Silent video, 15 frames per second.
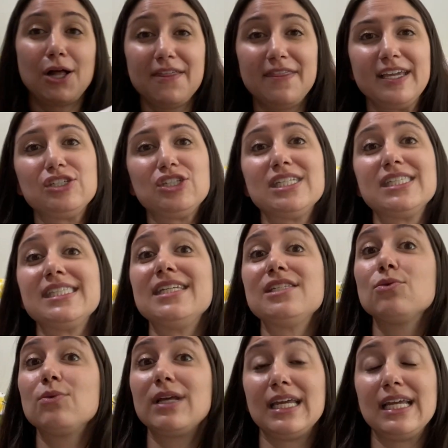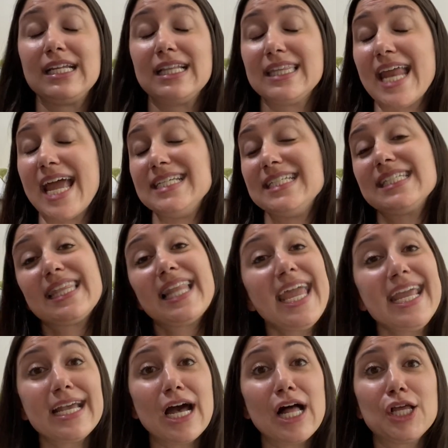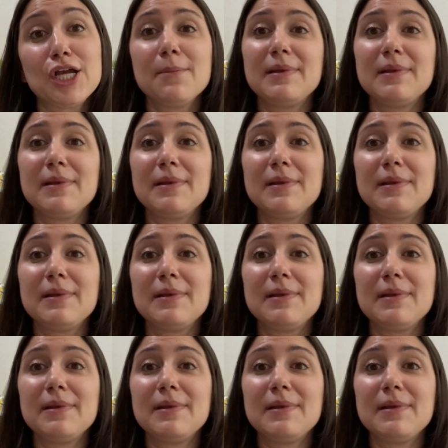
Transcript: I think it just is a really nice light color,